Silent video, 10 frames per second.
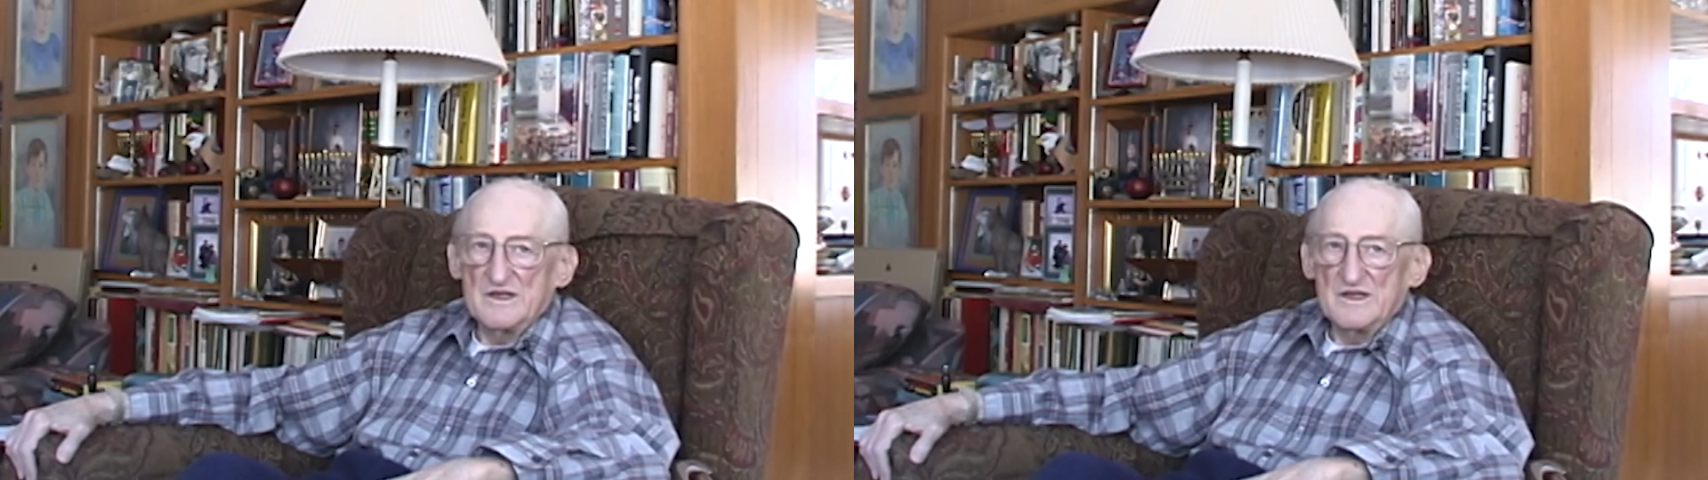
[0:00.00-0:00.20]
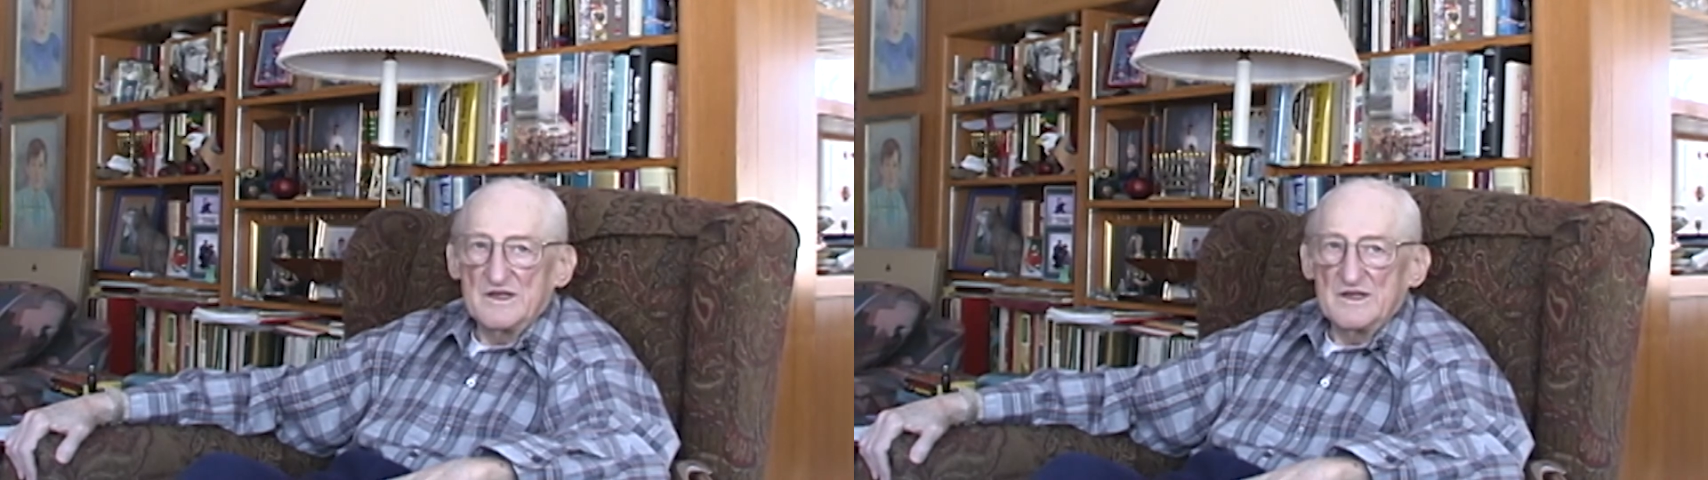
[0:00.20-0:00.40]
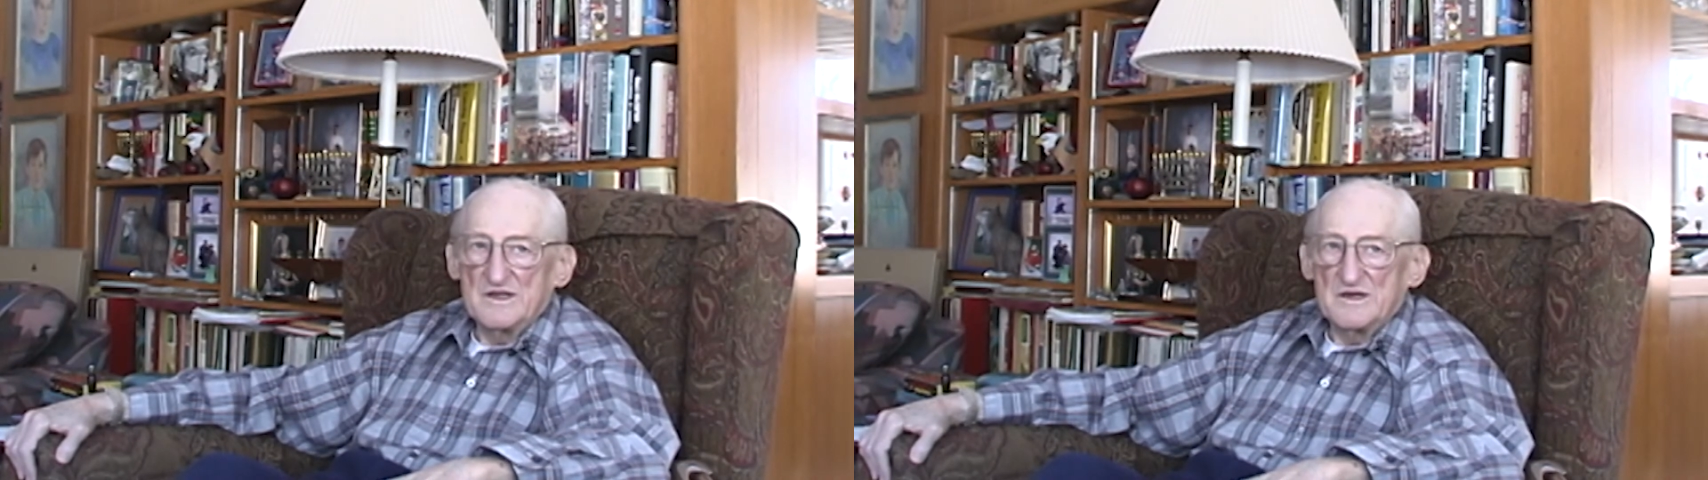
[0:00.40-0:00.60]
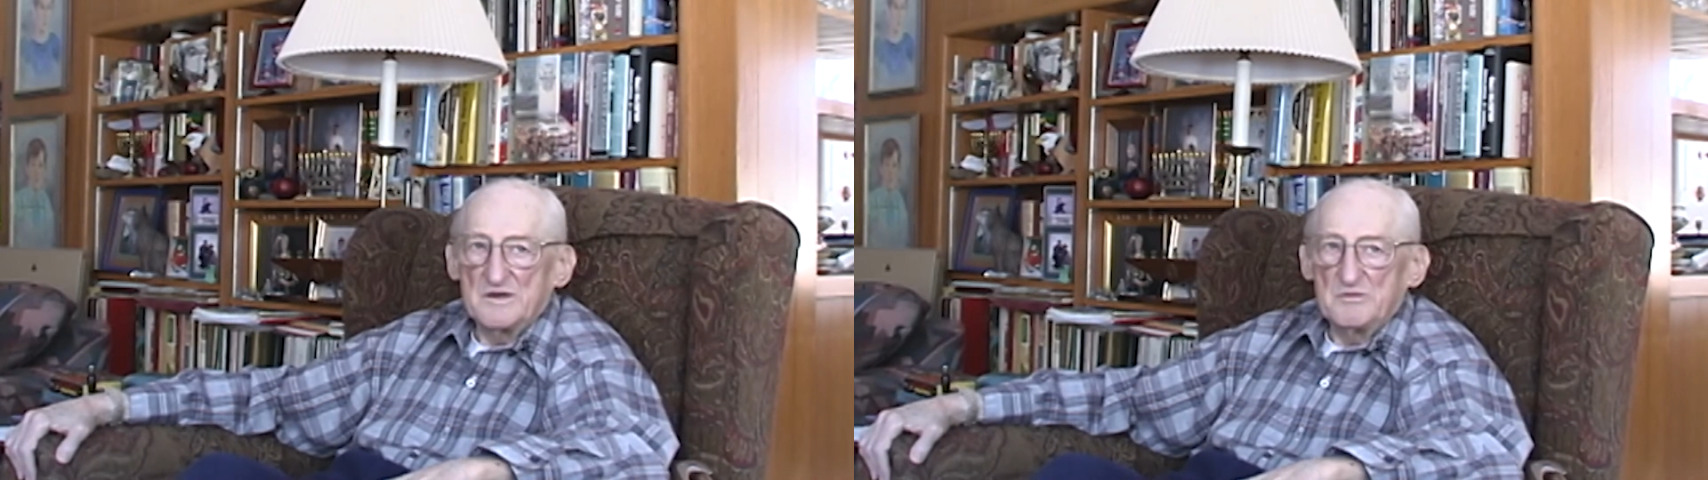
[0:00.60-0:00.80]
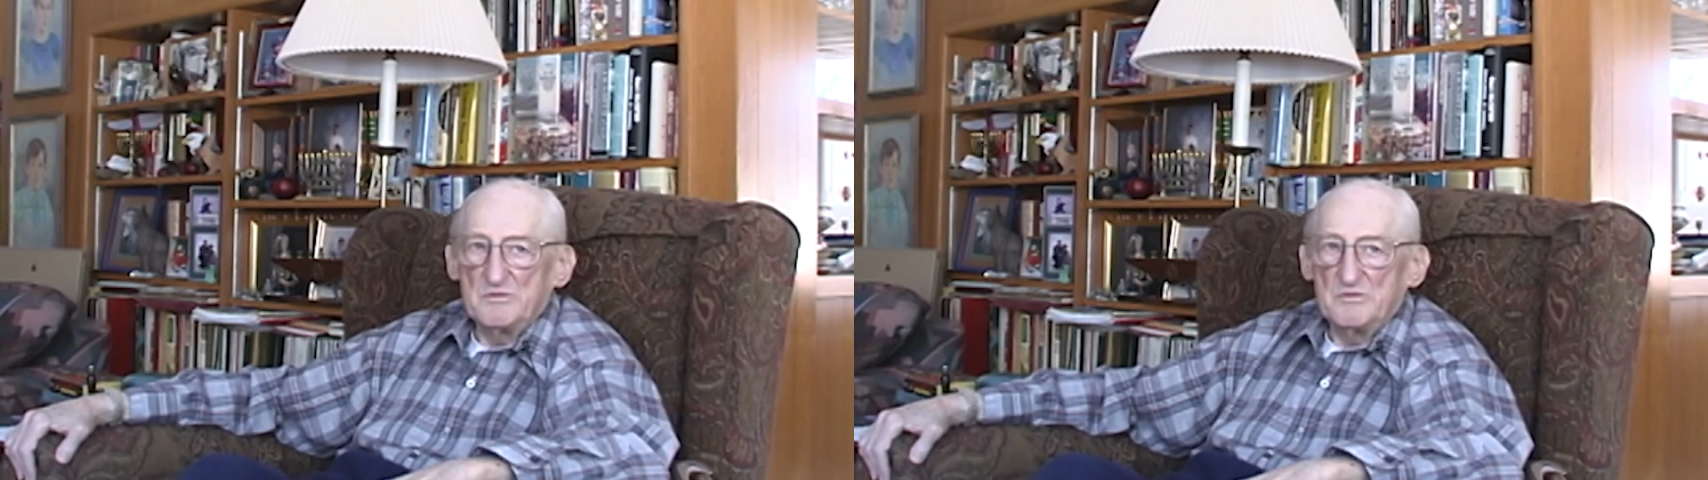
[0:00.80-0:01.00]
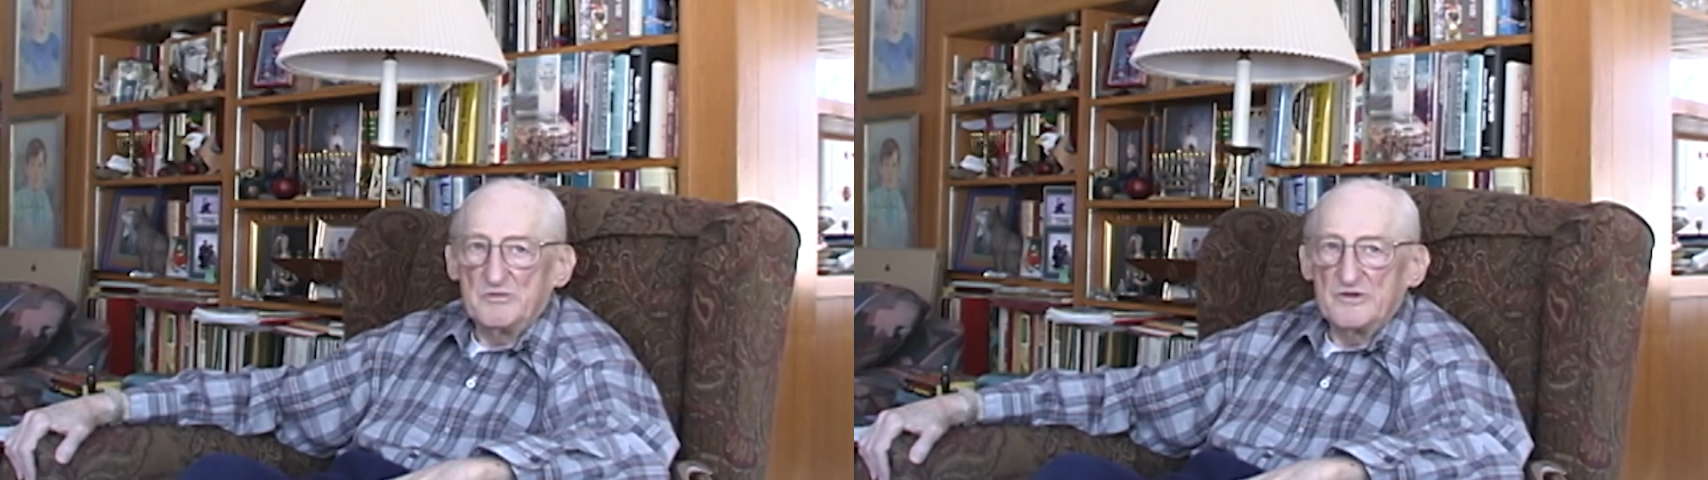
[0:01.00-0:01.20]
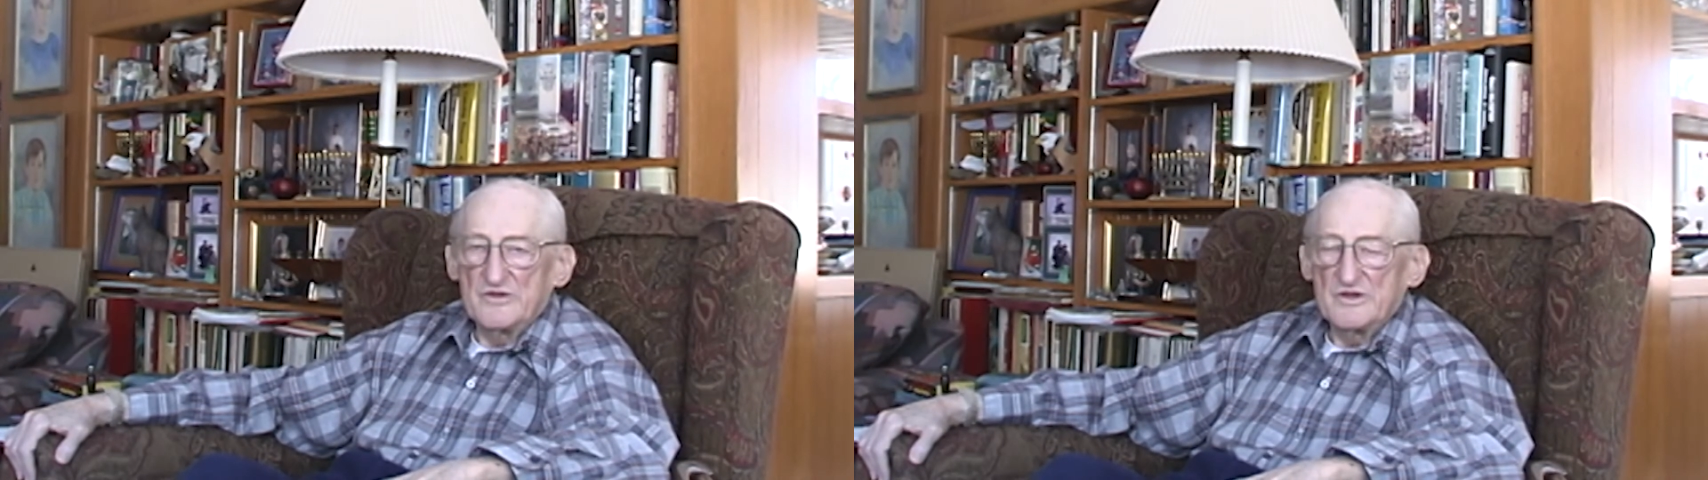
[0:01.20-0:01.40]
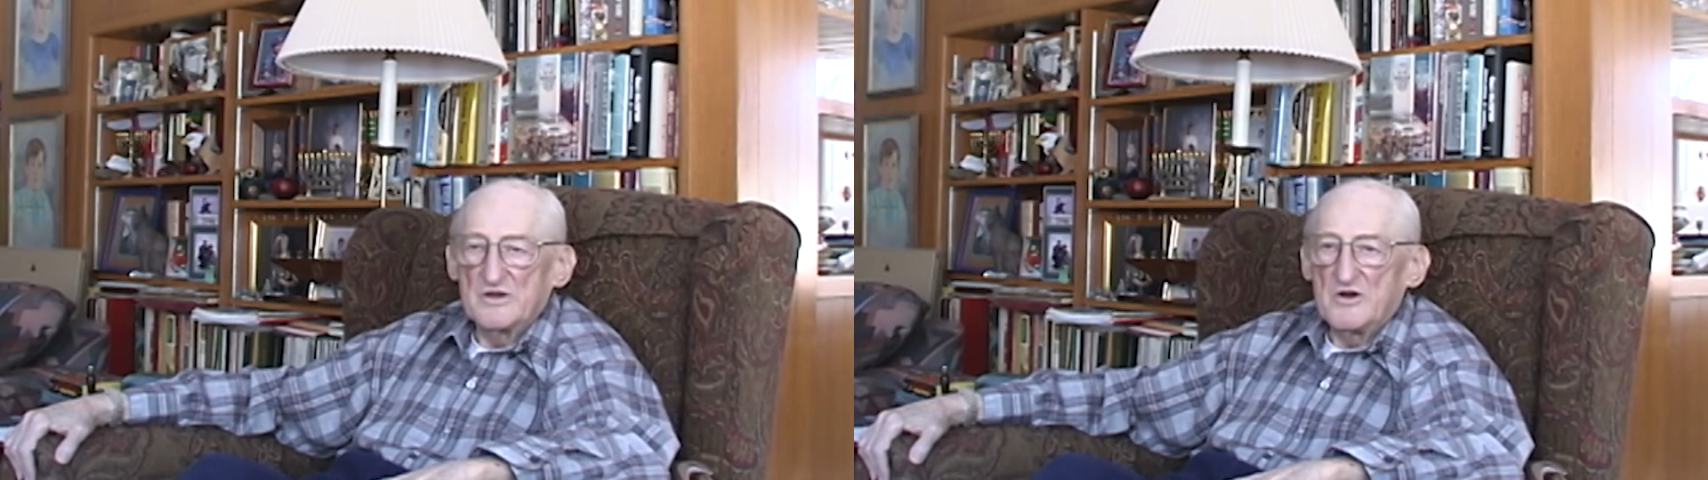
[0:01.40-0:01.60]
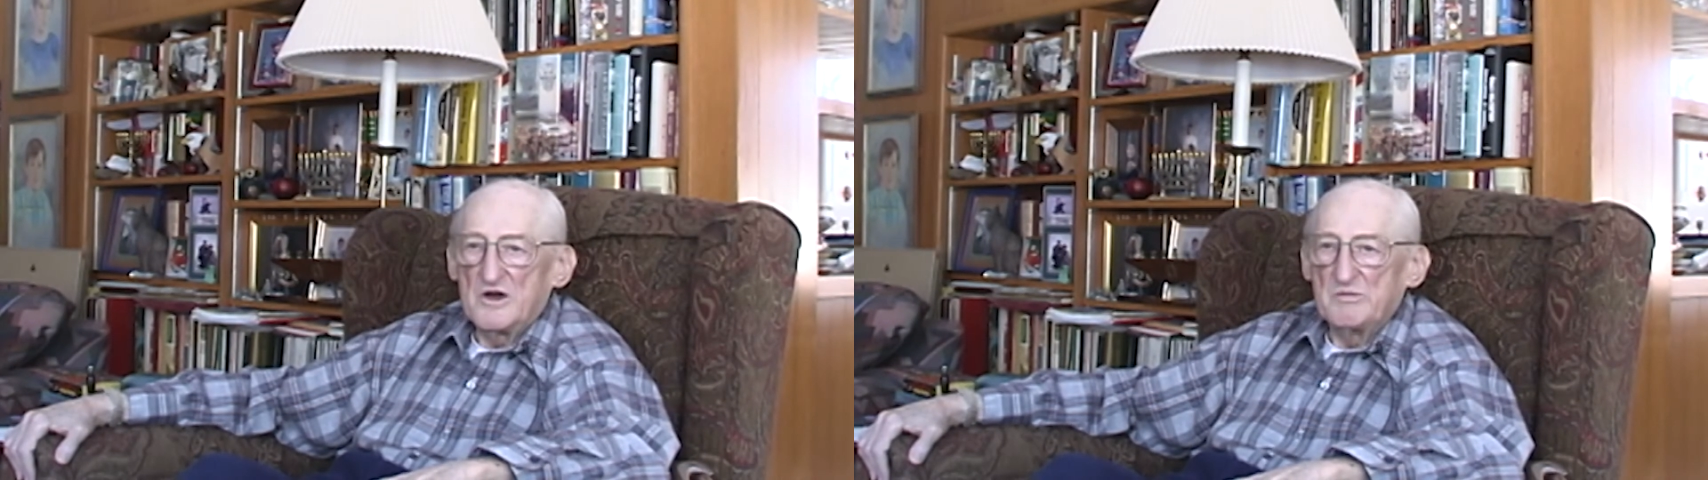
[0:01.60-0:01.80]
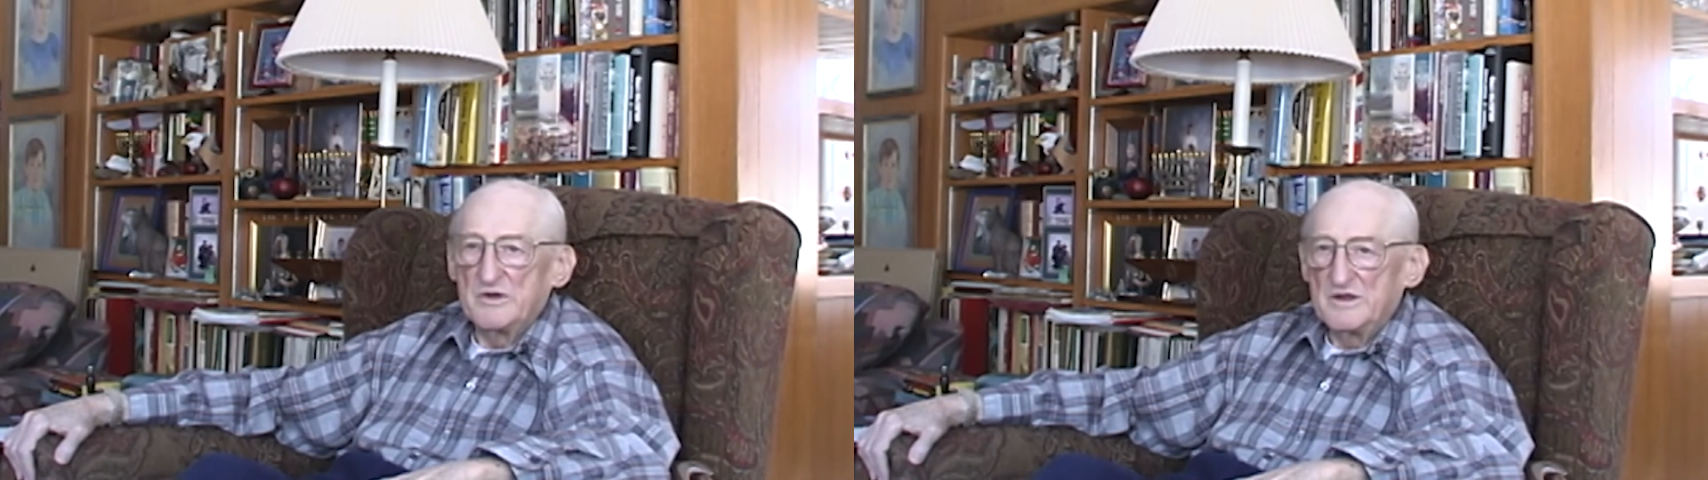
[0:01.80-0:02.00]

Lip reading: in prison garb.